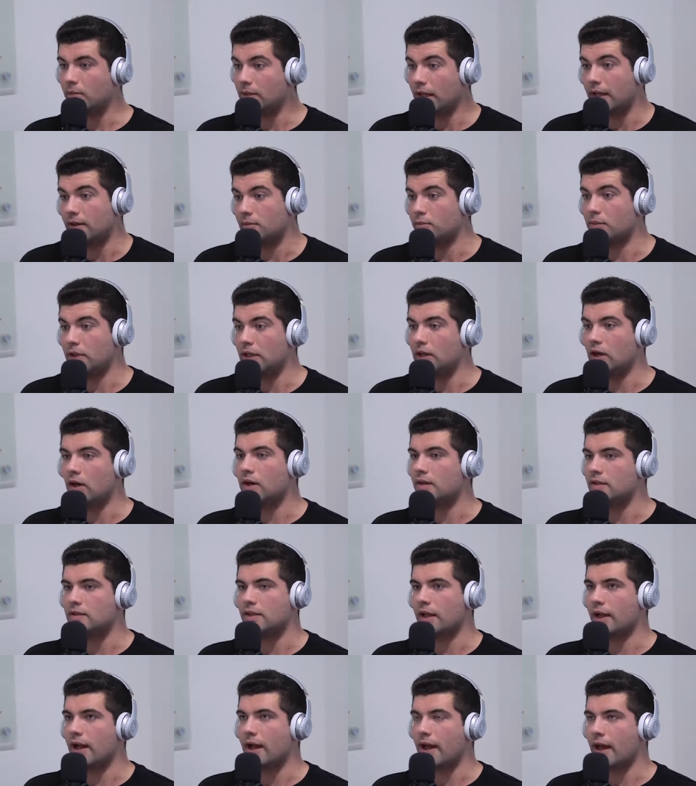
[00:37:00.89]
like being
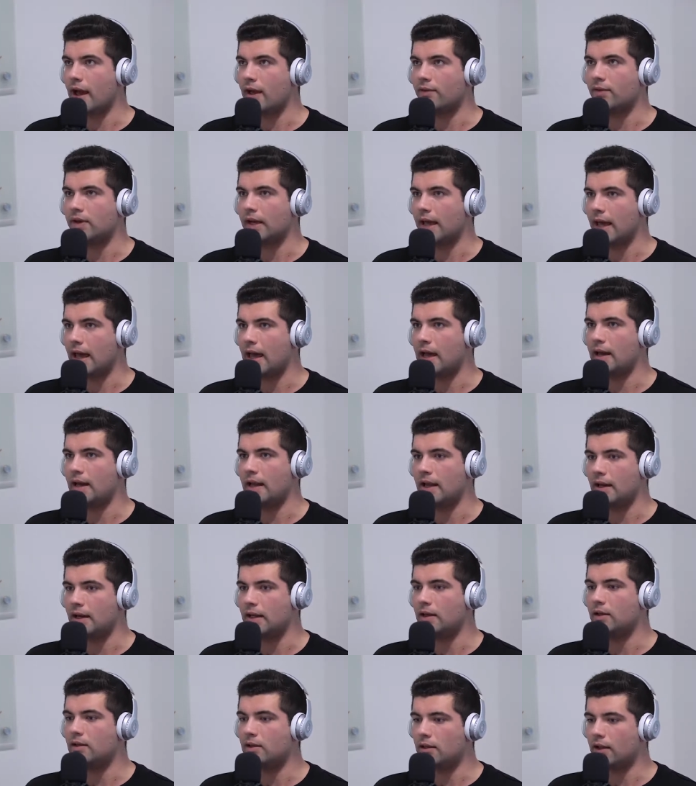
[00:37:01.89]
honest, like I haven't had
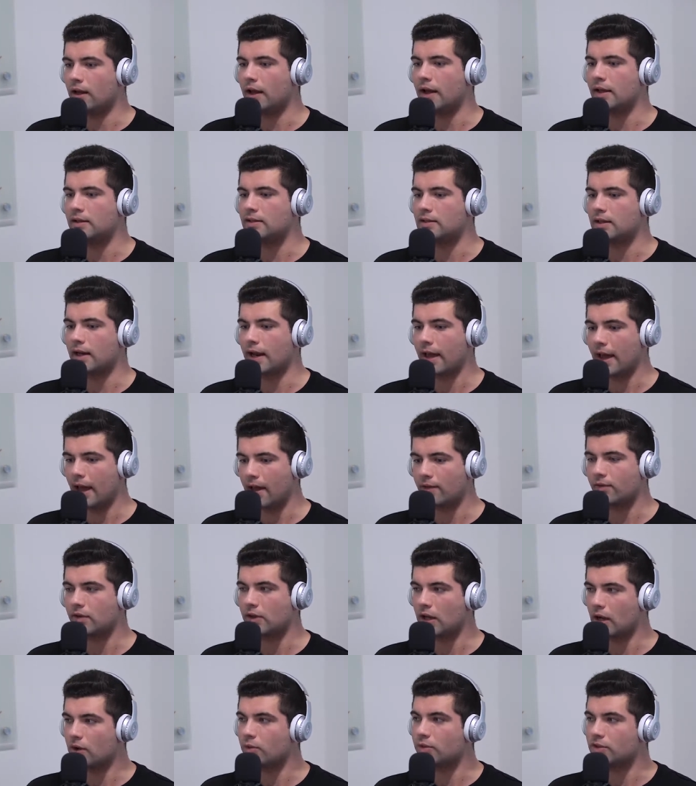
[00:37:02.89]
any clients that I
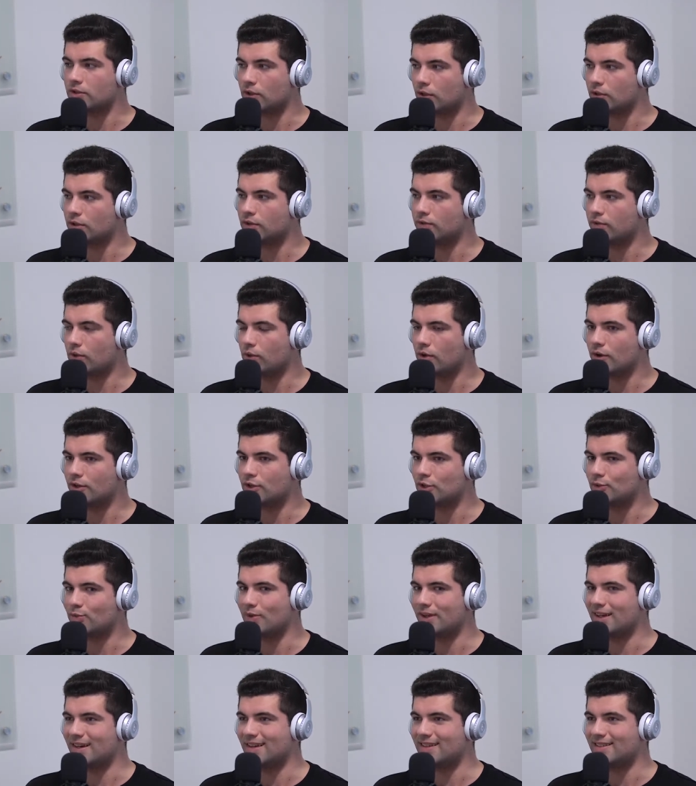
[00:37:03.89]
haven't got results for just
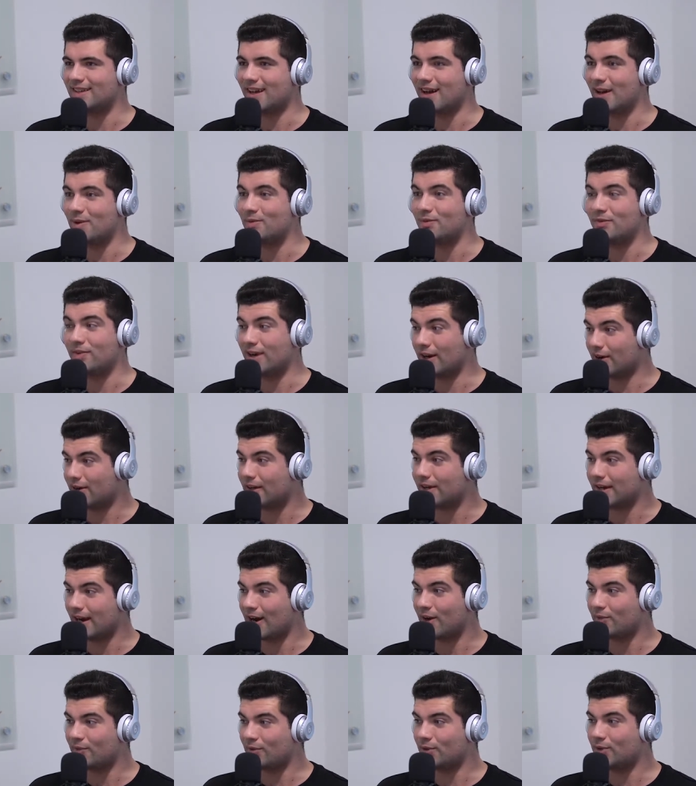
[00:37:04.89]
because I'm very
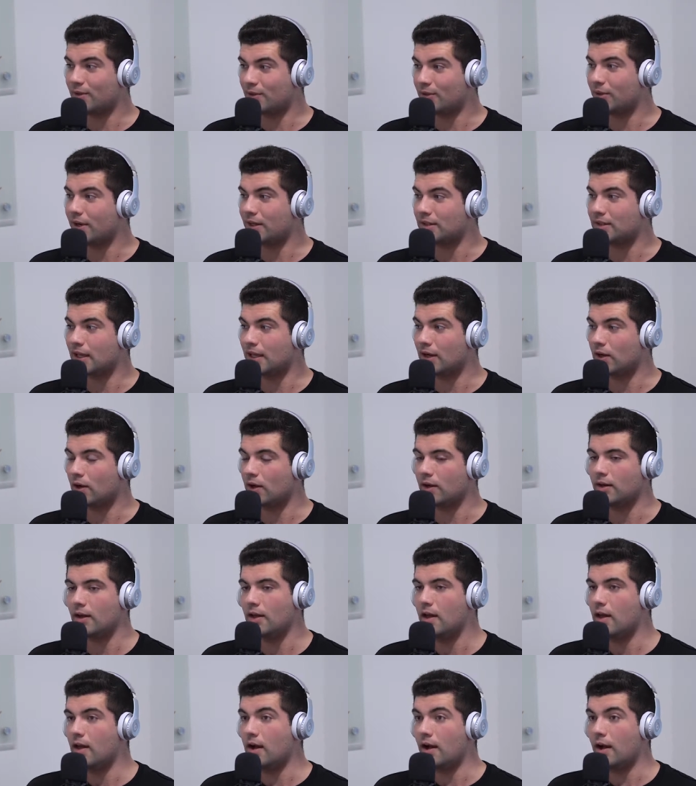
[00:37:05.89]
careful with who I take on.
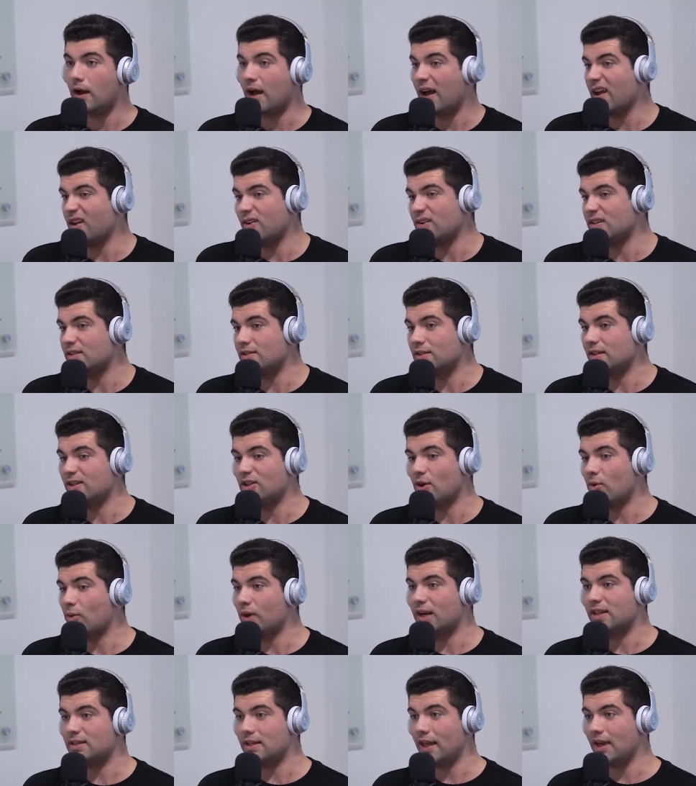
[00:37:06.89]
I honestly don't
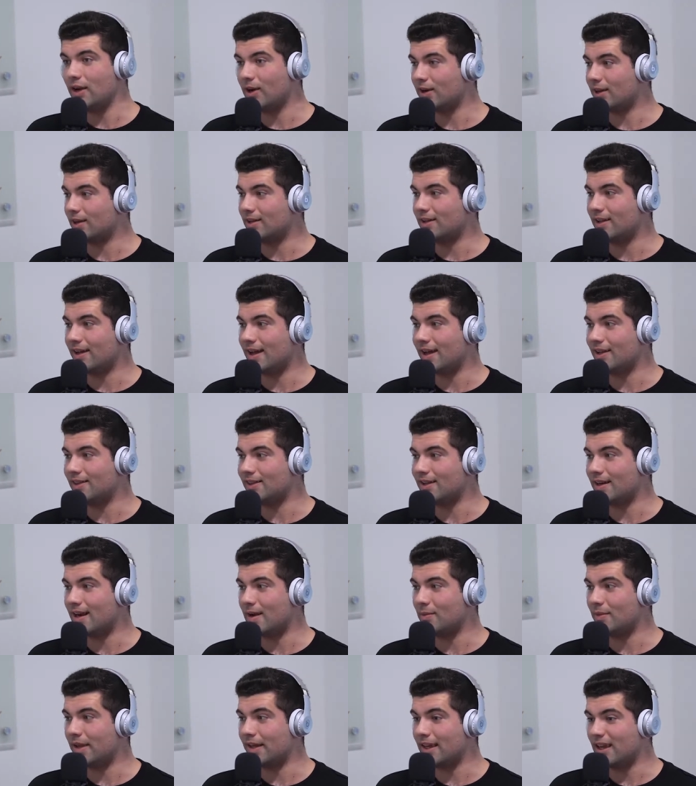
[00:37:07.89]
want to take on a client that
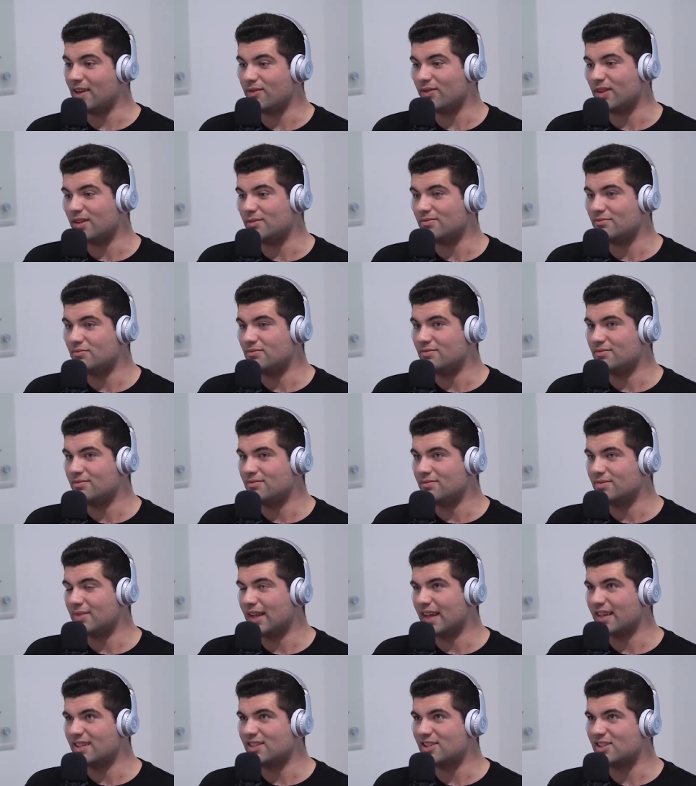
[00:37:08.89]
I'm like even
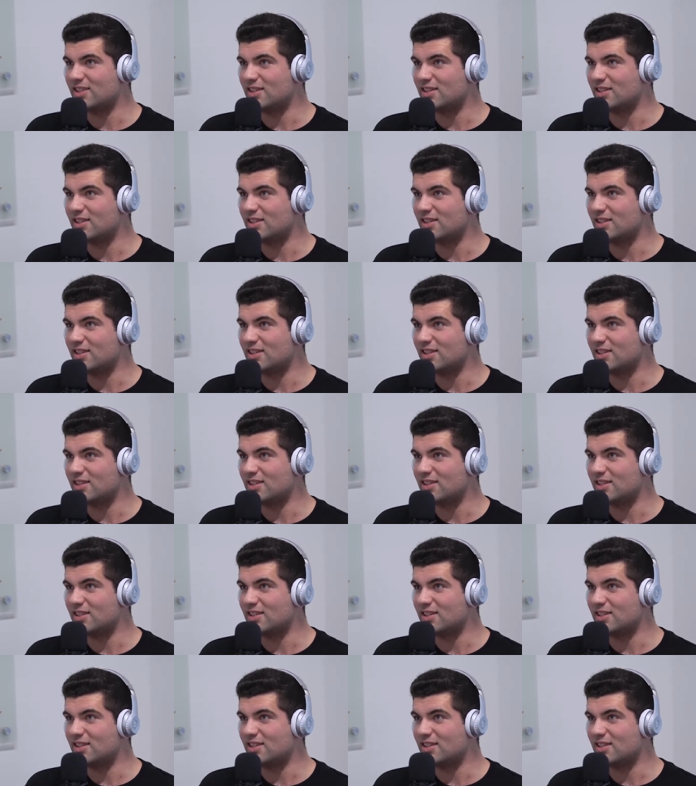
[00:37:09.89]
like